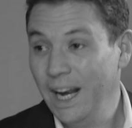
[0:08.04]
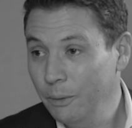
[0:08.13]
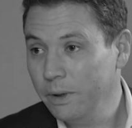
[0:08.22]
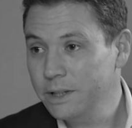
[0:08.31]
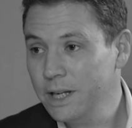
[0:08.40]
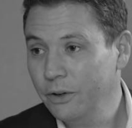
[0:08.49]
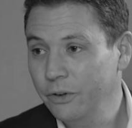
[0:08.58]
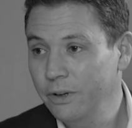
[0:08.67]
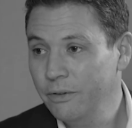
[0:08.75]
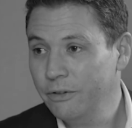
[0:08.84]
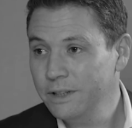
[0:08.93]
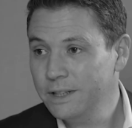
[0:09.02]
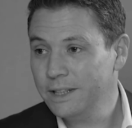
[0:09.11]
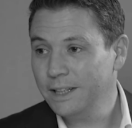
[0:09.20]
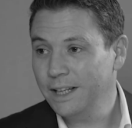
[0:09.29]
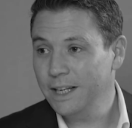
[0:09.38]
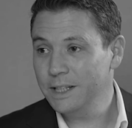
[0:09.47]
anyone that tells you
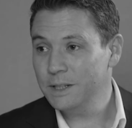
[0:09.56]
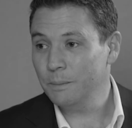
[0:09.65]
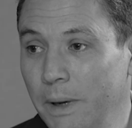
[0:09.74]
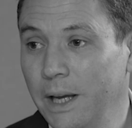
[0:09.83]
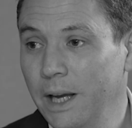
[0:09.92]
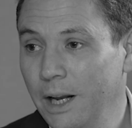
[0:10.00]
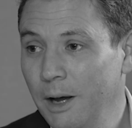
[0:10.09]
different is making it